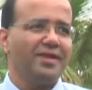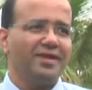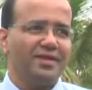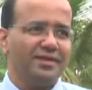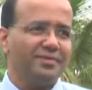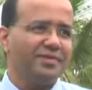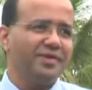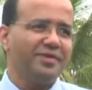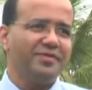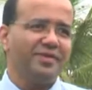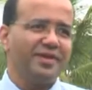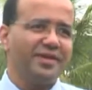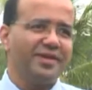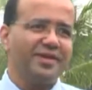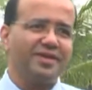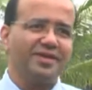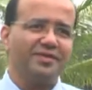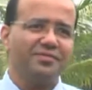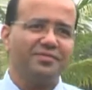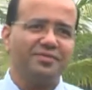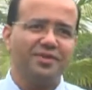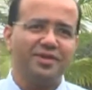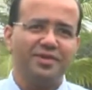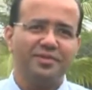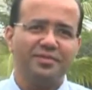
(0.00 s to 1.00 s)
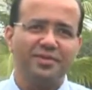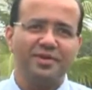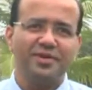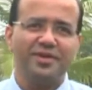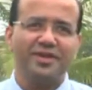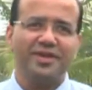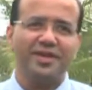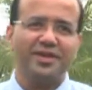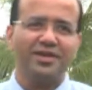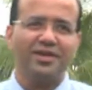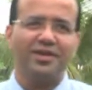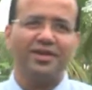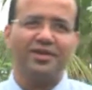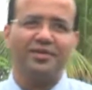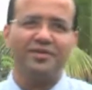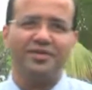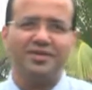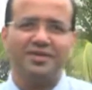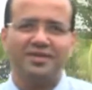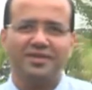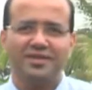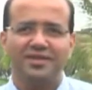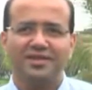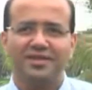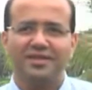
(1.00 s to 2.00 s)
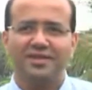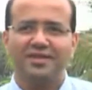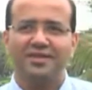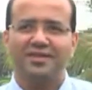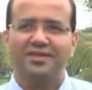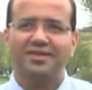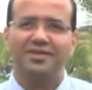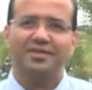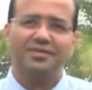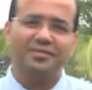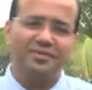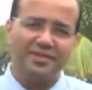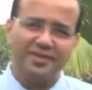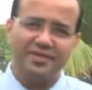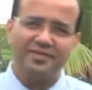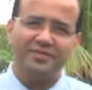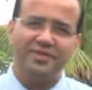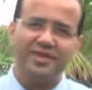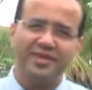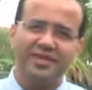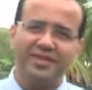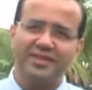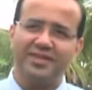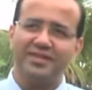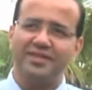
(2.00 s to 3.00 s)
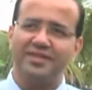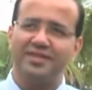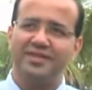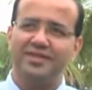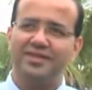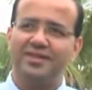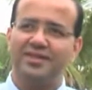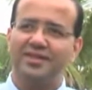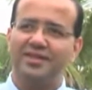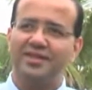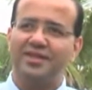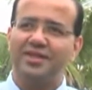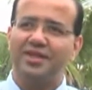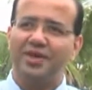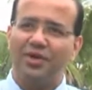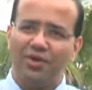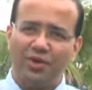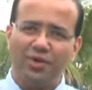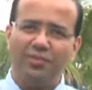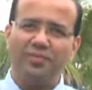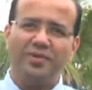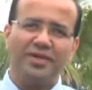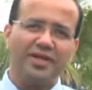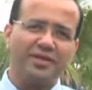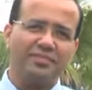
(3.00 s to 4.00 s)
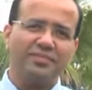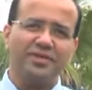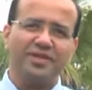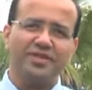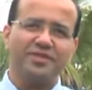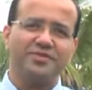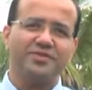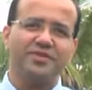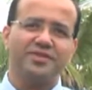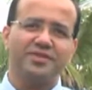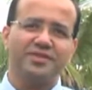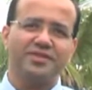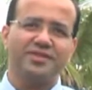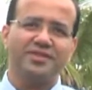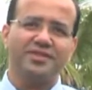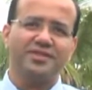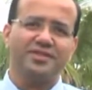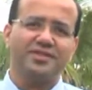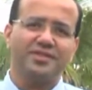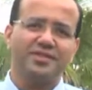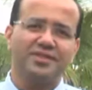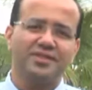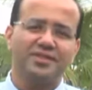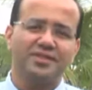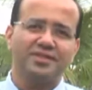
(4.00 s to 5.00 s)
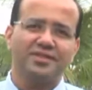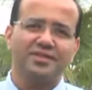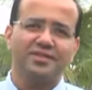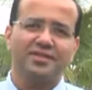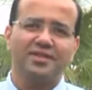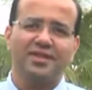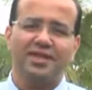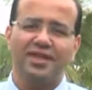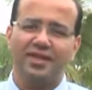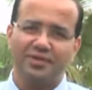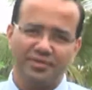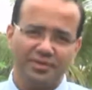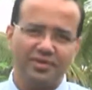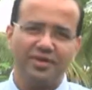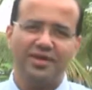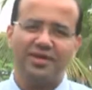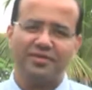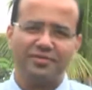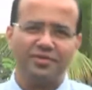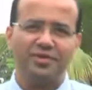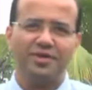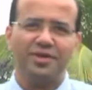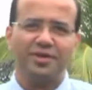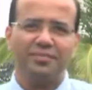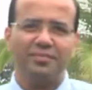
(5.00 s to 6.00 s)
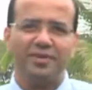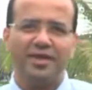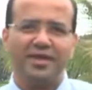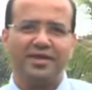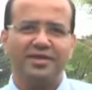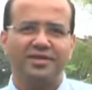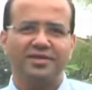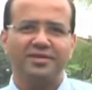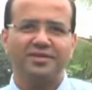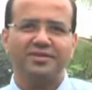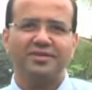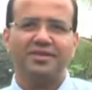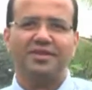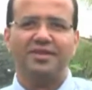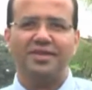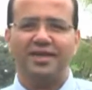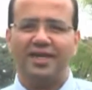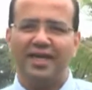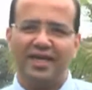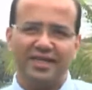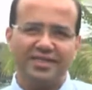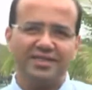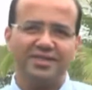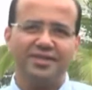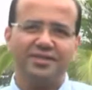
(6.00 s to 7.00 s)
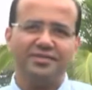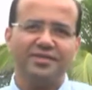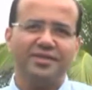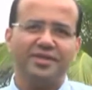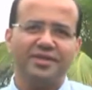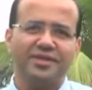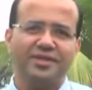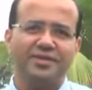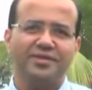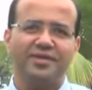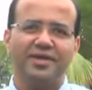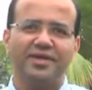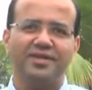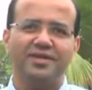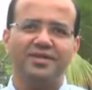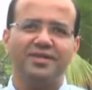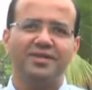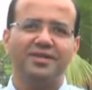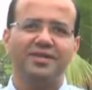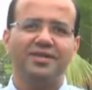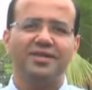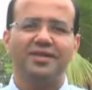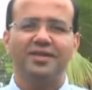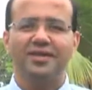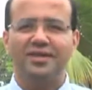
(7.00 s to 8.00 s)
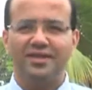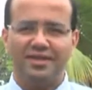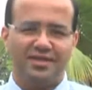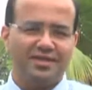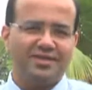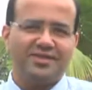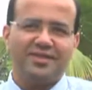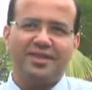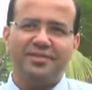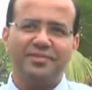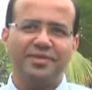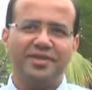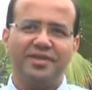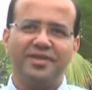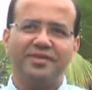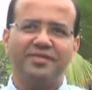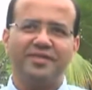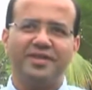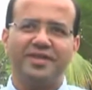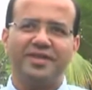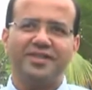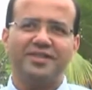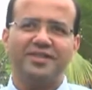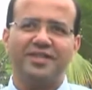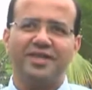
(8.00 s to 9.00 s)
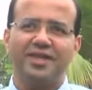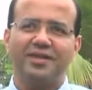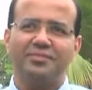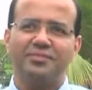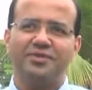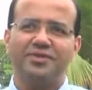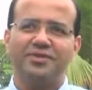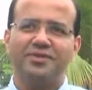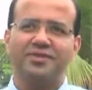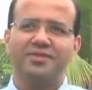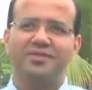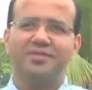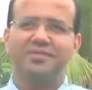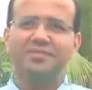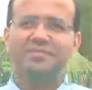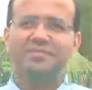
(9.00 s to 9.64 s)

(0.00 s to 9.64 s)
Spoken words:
They've been very comfortable to get along with. Been very homely atmosphere here. I would love to come back here as and when required. Send me an invitation, I'm here.